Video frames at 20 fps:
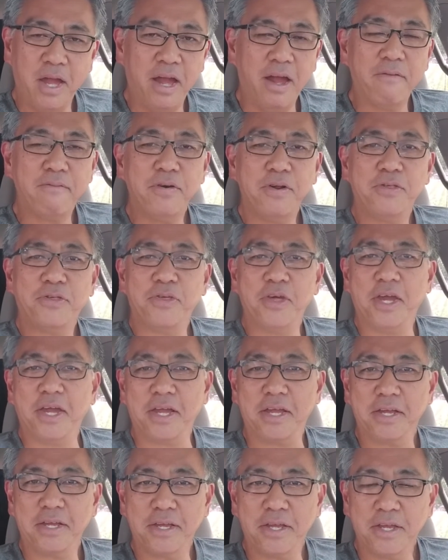
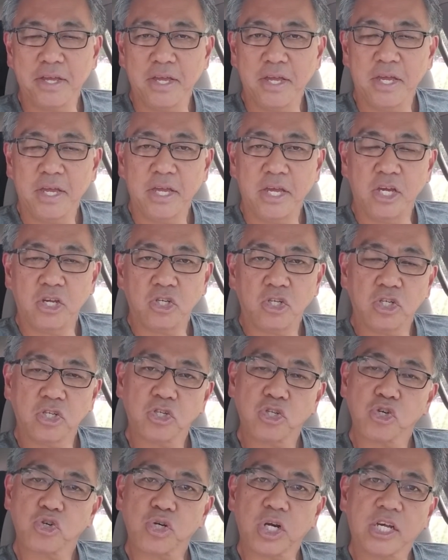everything. It's
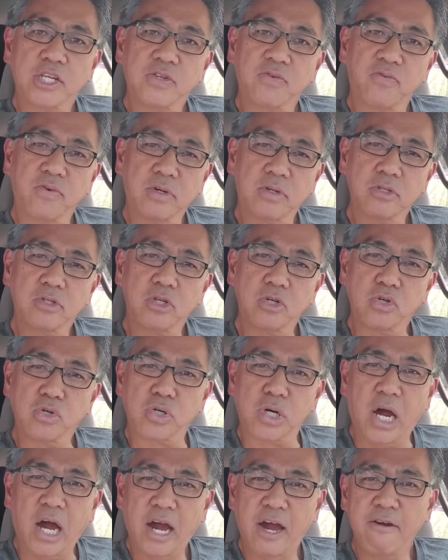just stressful to
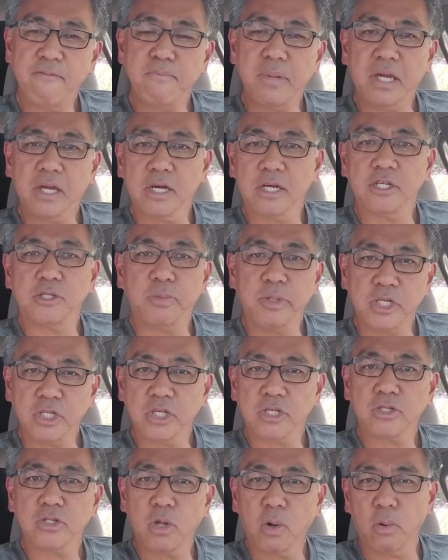drive because we
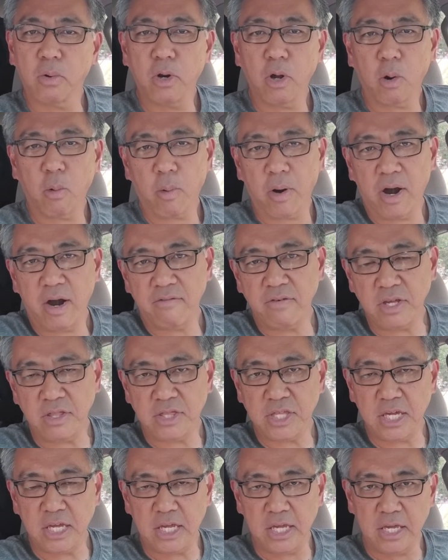just don't know where
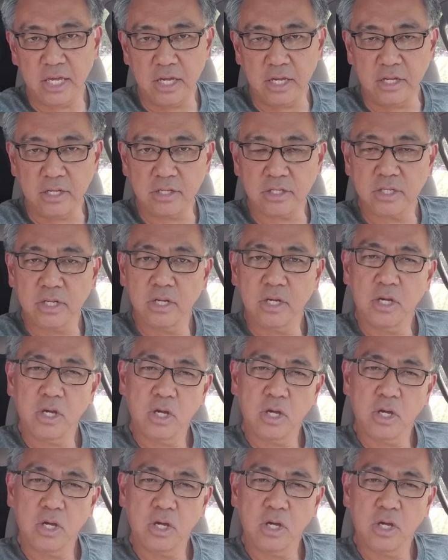everything is.